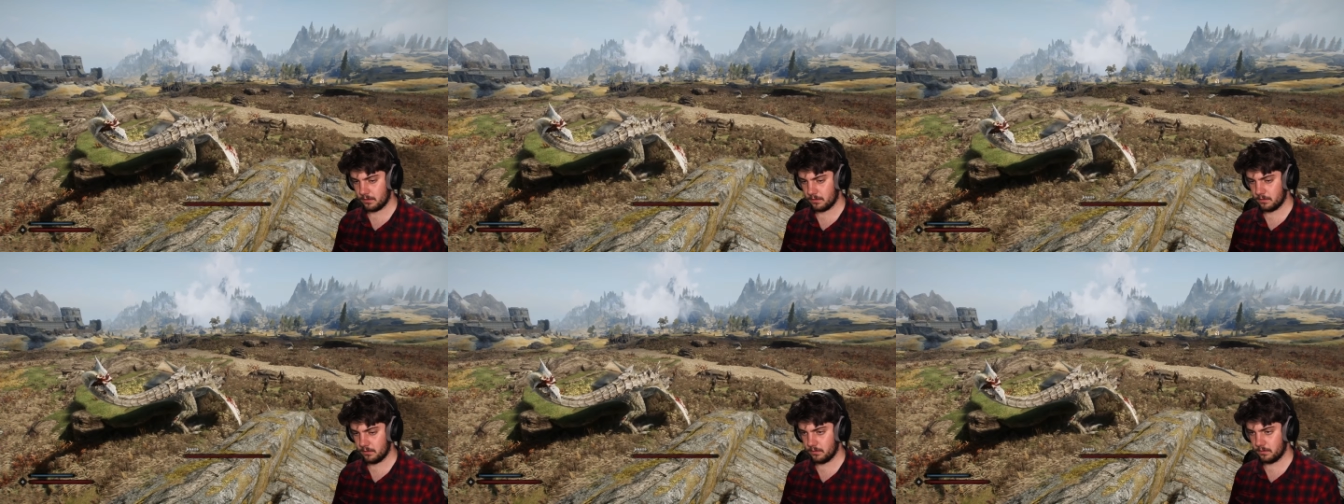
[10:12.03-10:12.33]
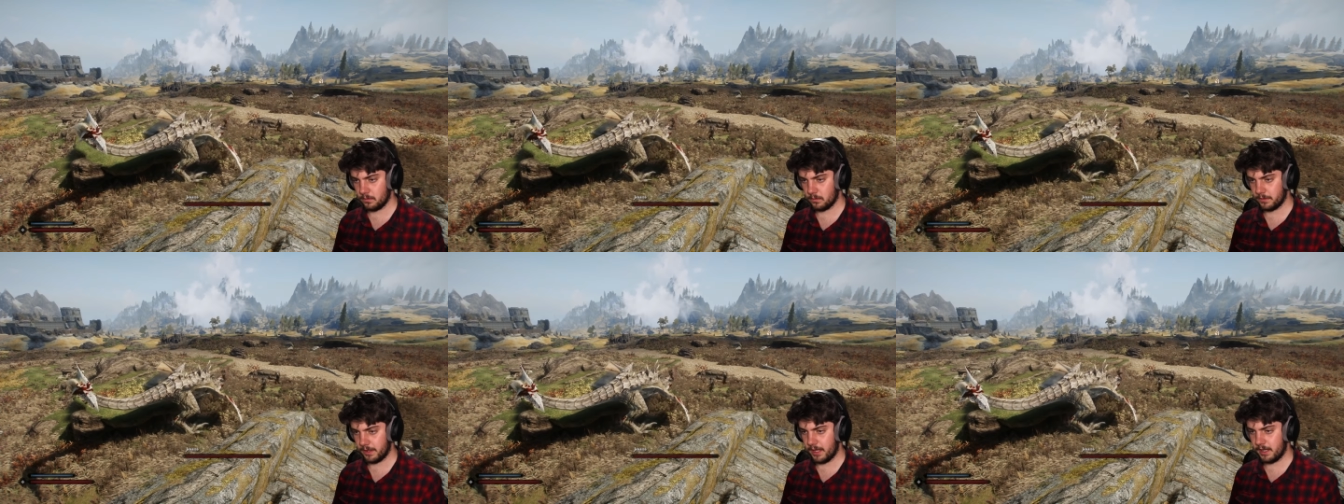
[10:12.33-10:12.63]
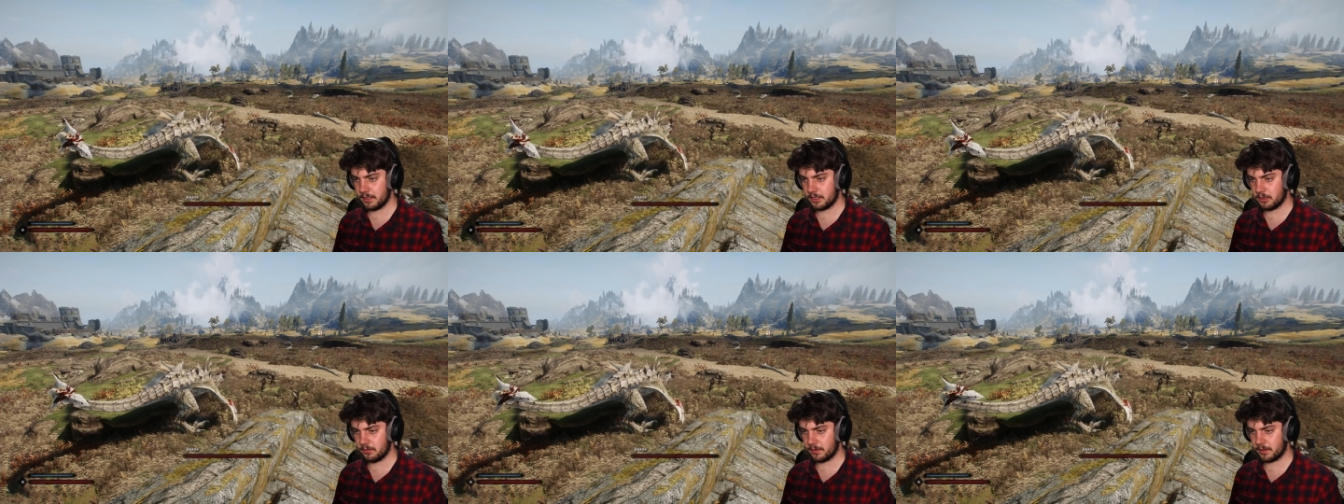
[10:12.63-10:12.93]
Oh, they
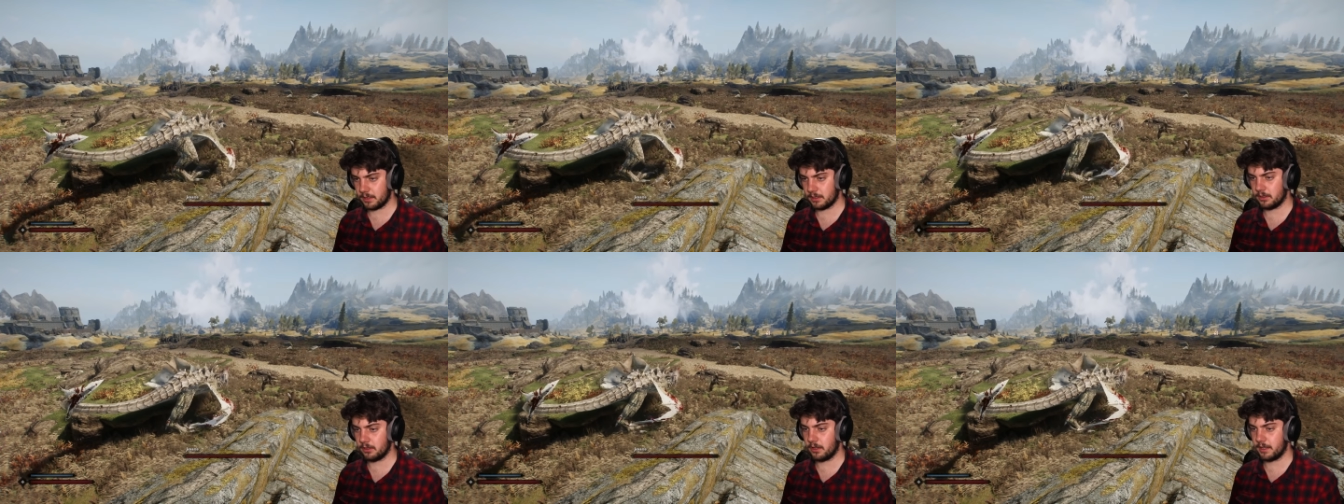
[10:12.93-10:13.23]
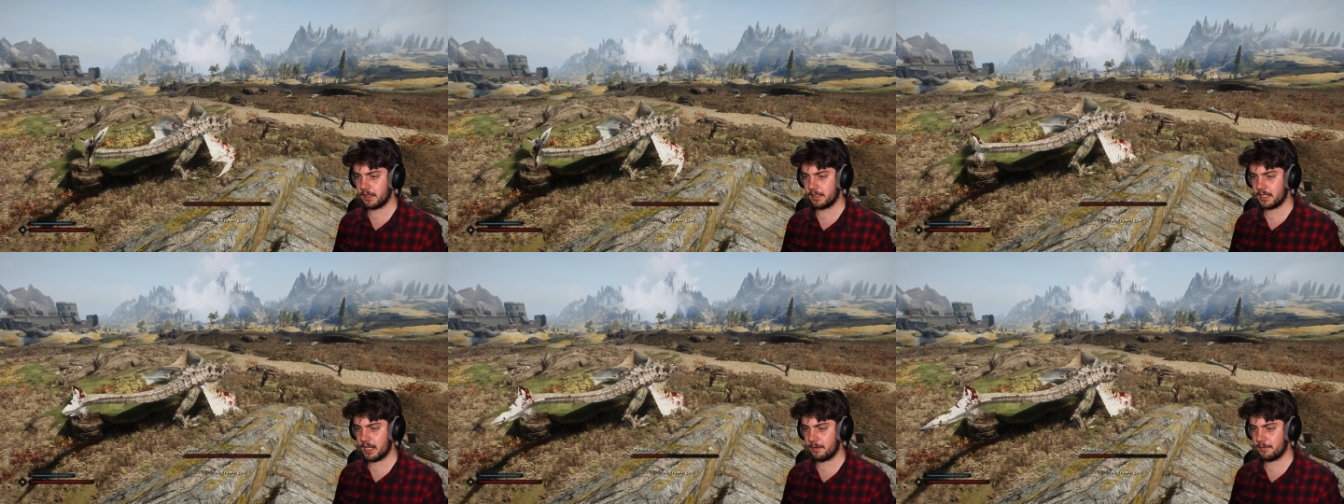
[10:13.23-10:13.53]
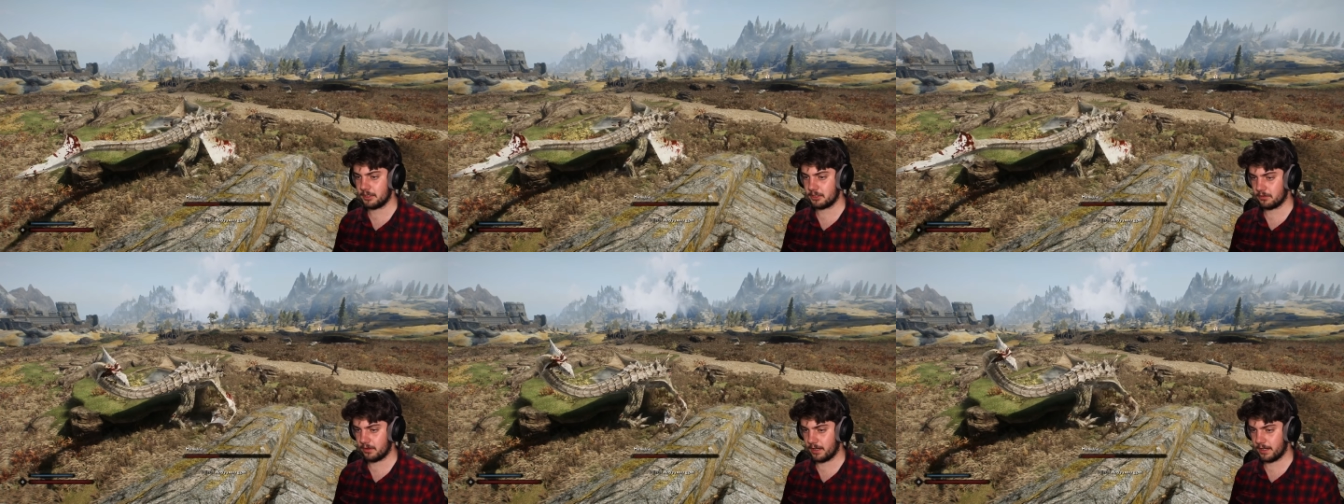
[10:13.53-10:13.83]
are doing a lot of
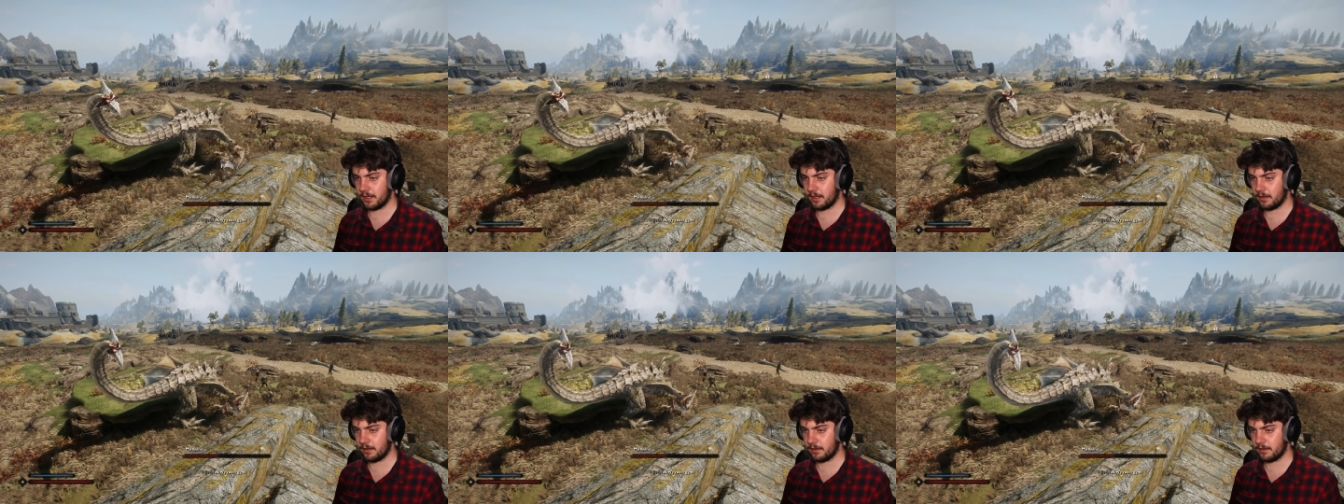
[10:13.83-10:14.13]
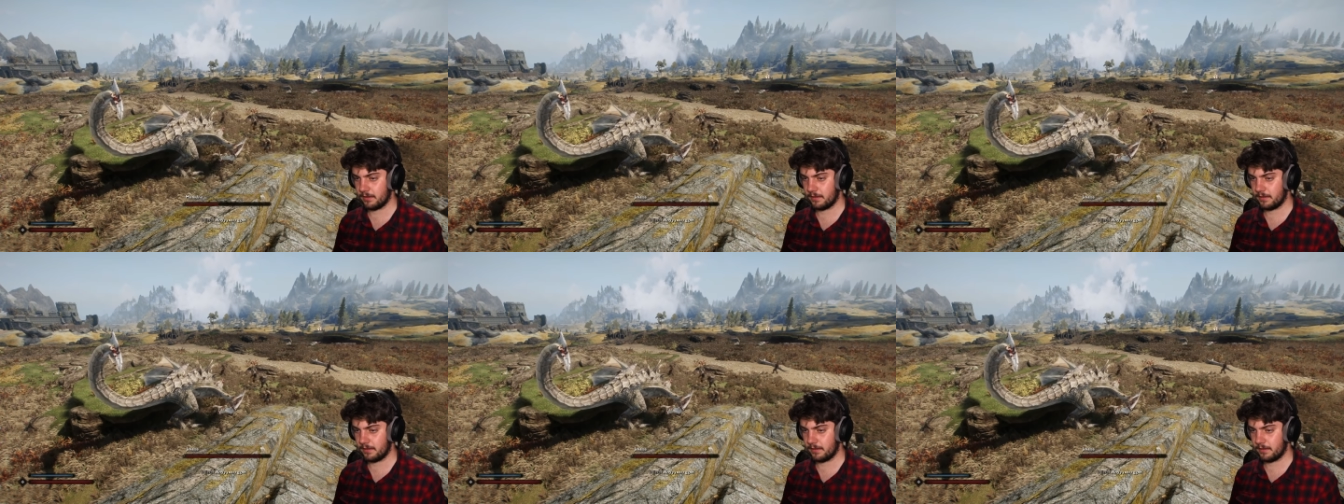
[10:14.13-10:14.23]
damage right now.